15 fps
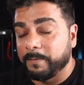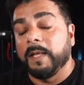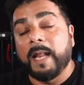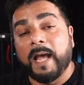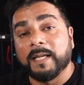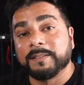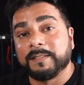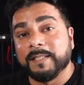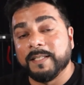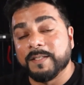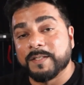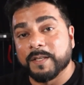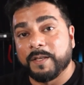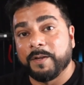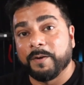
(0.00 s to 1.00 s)
It has the
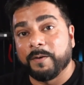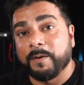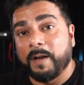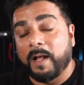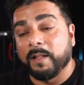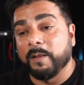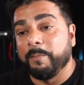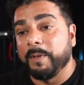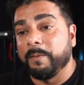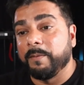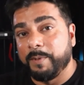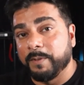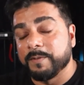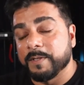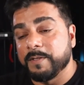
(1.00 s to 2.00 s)
secure element
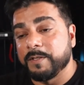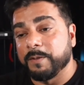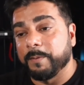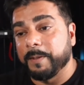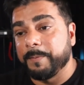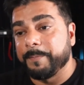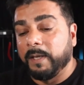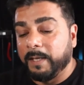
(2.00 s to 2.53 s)
built into it.